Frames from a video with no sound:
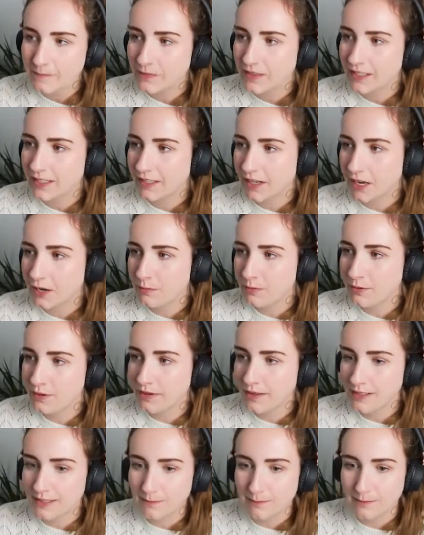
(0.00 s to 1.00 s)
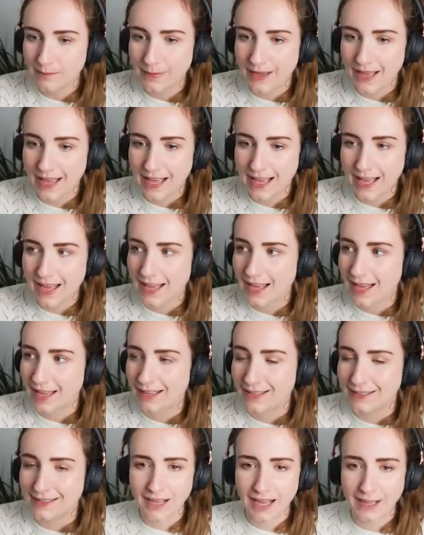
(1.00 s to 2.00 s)
Go put her to
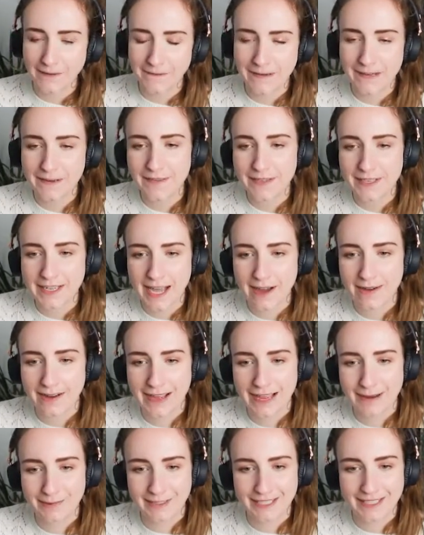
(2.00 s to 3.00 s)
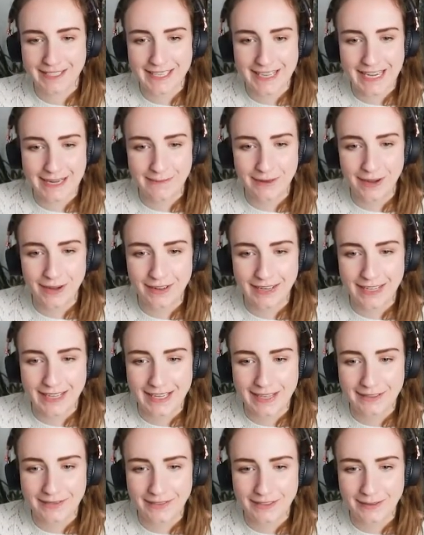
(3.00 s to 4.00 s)
bed. I think for now I am going to keep
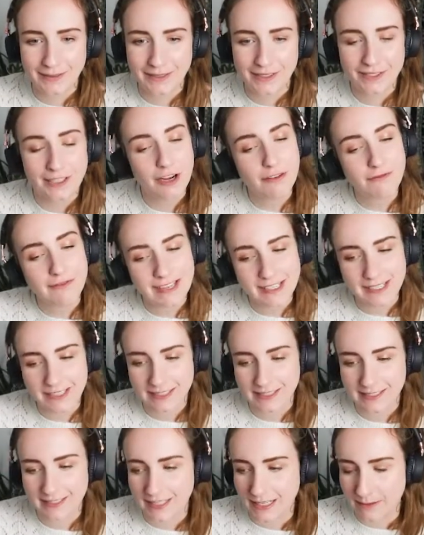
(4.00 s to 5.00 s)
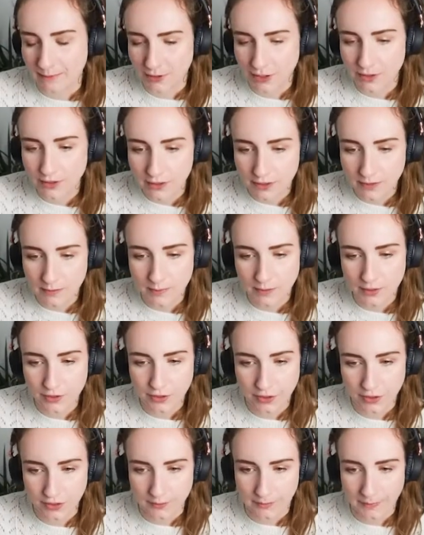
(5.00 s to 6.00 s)
Olive and go read her to sleep. Do some
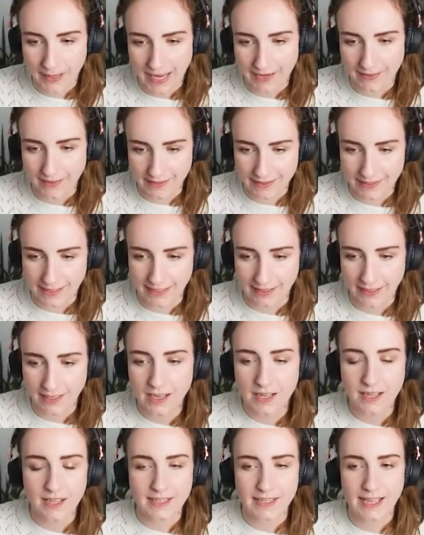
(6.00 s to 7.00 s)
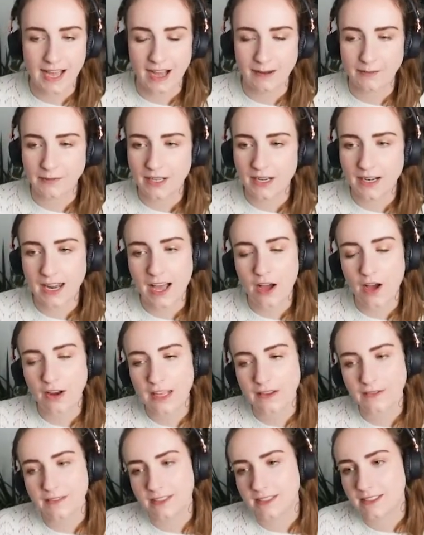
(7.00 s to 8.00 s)
good parenting. Yeah, I'm going to let
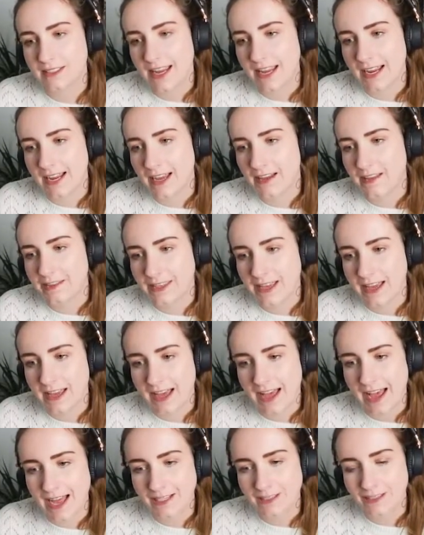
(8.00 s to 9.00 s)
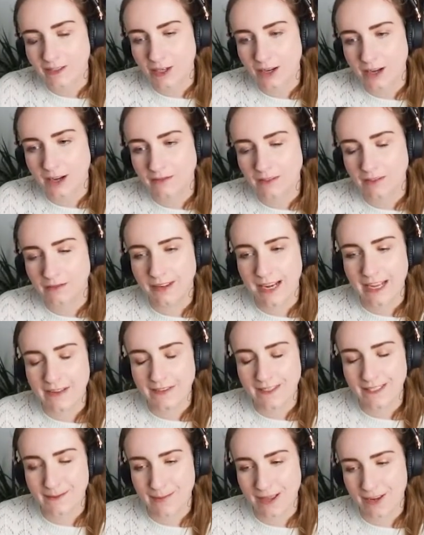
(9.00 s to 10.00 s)
Oliver stay at the end of
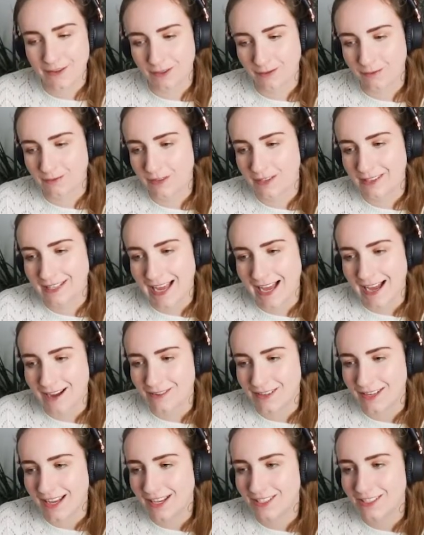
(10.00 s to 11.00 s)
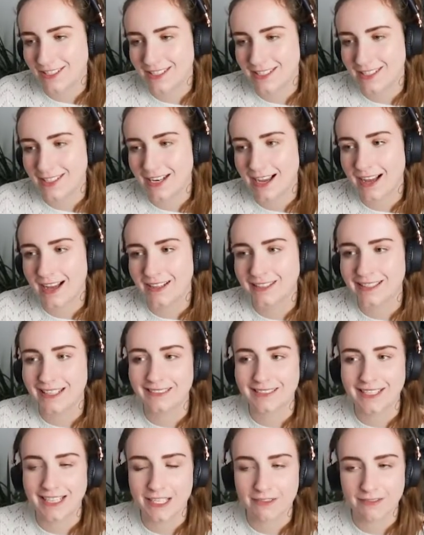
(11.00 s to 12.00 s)
Raven's bedroom for now. And as she's a child, I'll
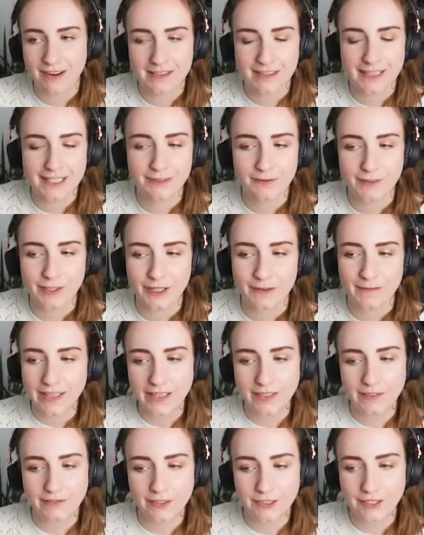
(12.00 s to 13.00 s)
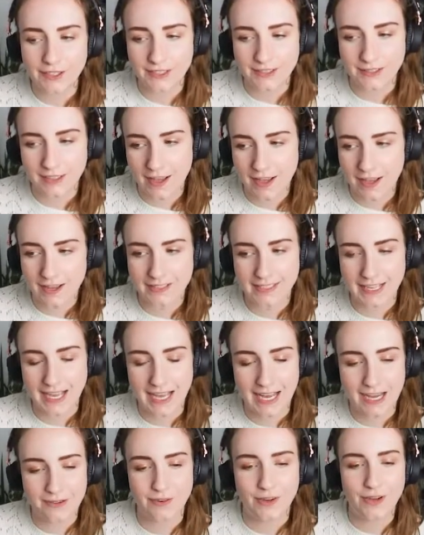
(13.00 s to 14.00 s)
decorate this room for her to
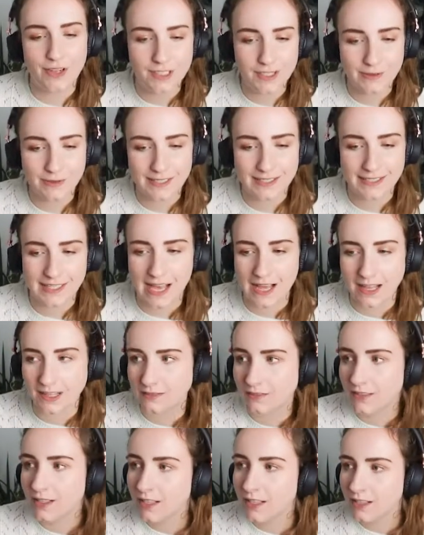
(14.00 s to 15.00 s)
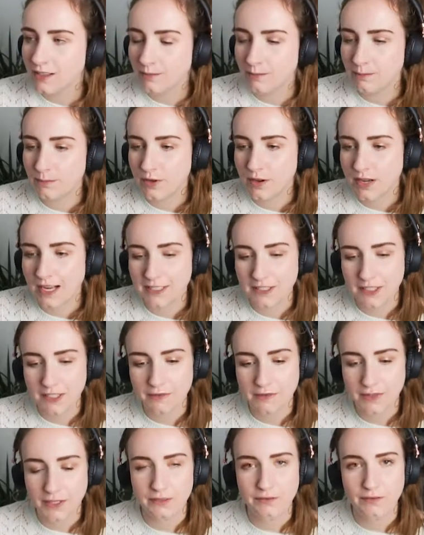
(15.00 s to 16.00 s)
have all to herself. But I do
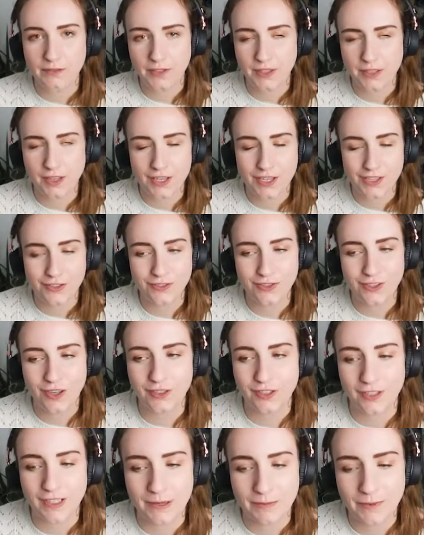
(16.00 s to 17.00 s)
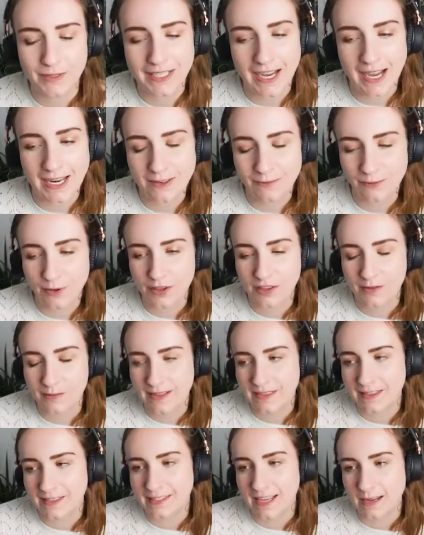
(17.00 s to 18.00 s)
feel for a young toddler, you would kind of want them in
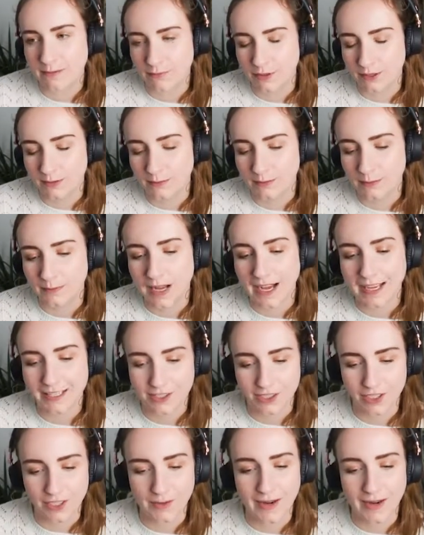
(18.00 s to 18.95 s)
the same room as you.